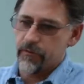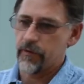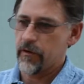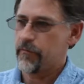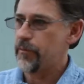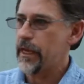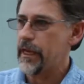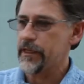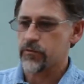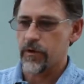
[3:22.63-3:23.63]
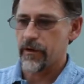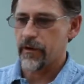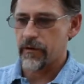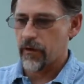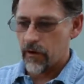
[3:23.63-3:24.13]
of bees where
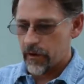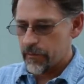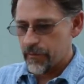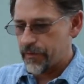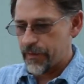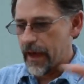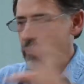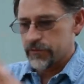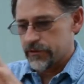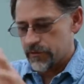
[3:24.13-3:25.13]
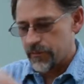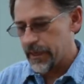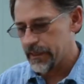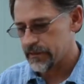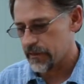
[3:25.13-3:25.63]
there are thousands of
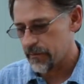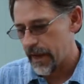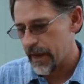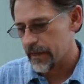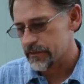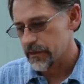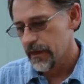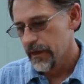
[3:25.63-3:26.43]
bees in a mass.